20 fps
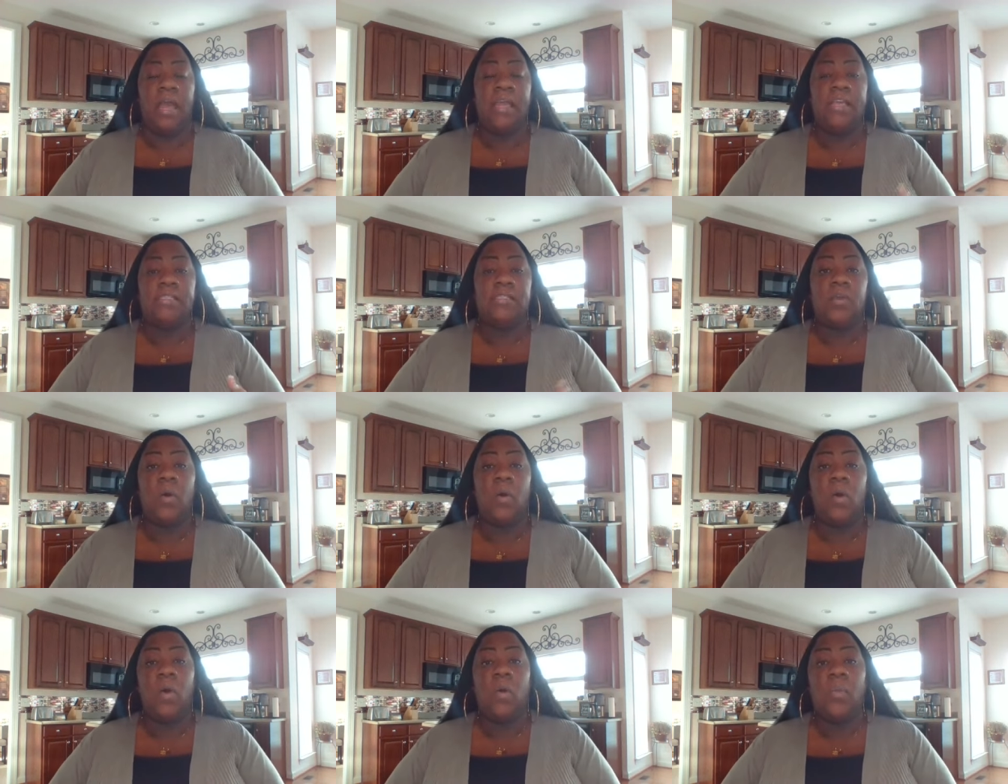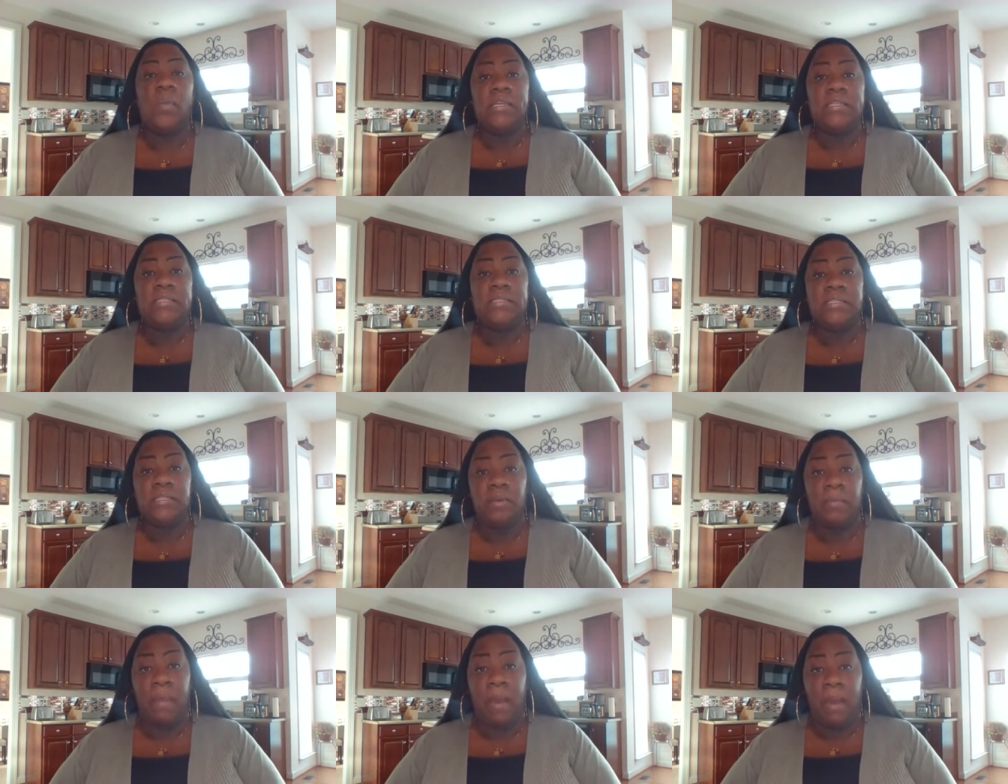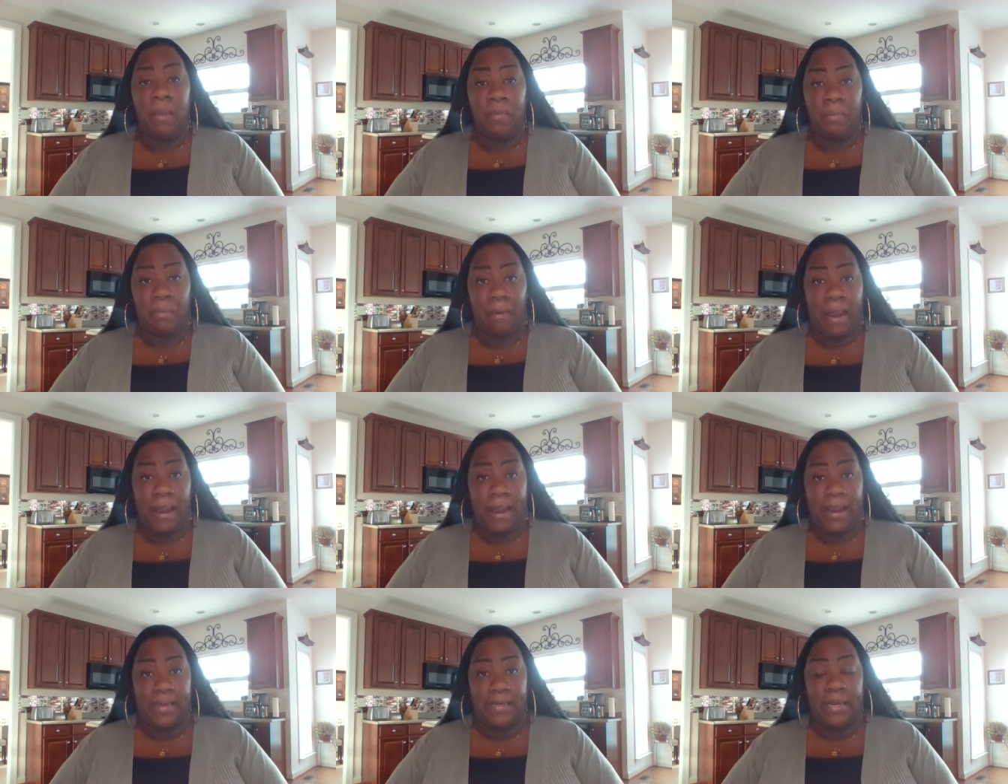He's always to my
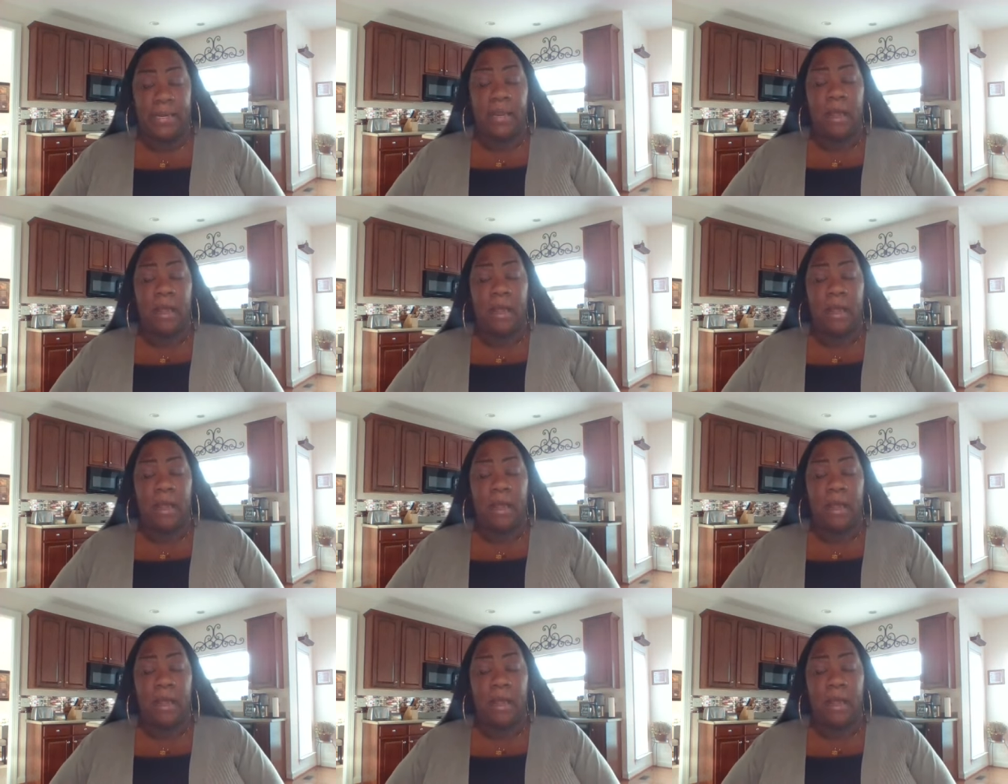right,